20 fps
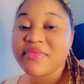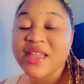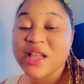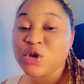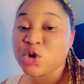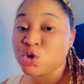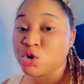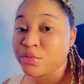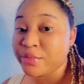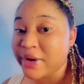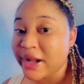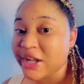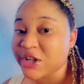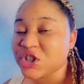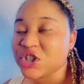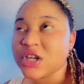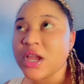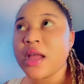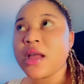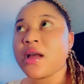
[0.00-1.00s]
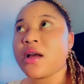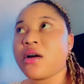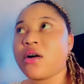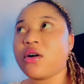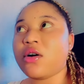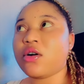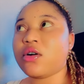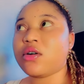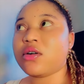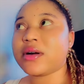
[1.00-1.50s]
too much,
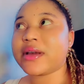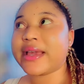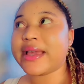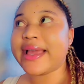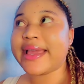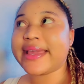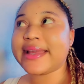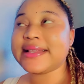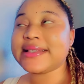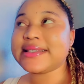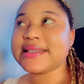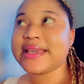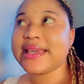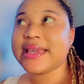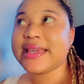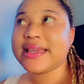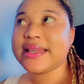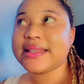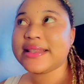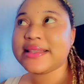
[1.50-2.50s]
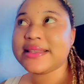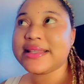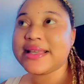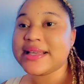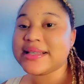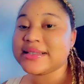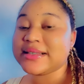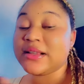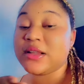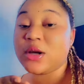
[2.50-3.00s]
or I can say
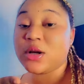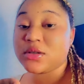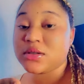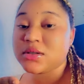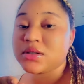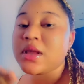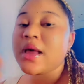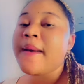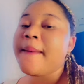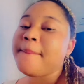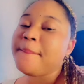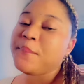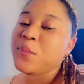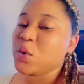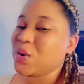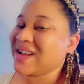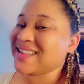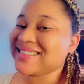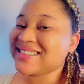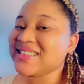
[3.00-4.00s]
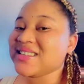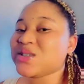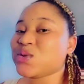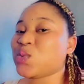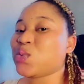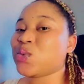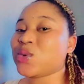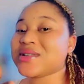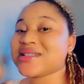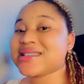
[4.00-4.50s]
that's a lot, but at least
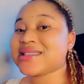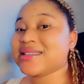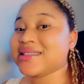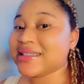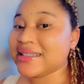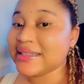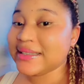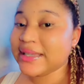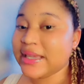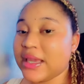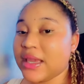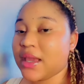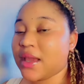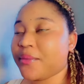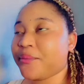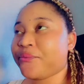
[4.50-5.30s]
once in a day,